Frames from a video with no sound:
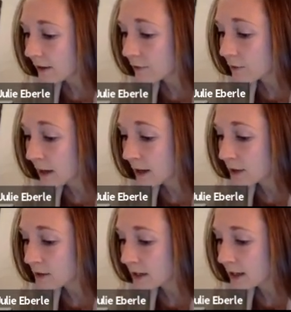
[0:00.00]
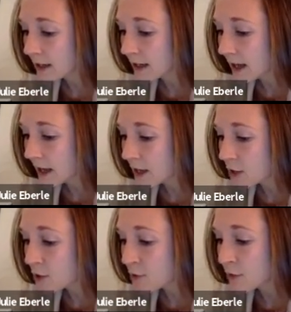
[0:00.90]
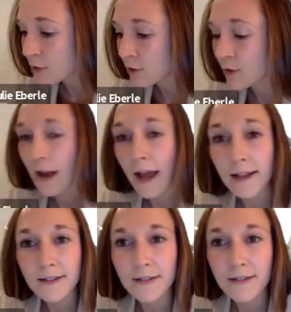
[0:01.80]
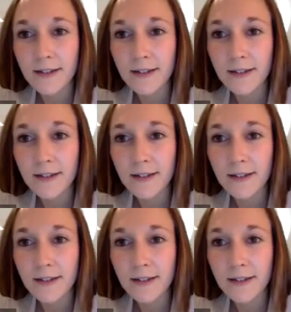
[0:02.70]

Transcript: from my understanding, a pneumothorax.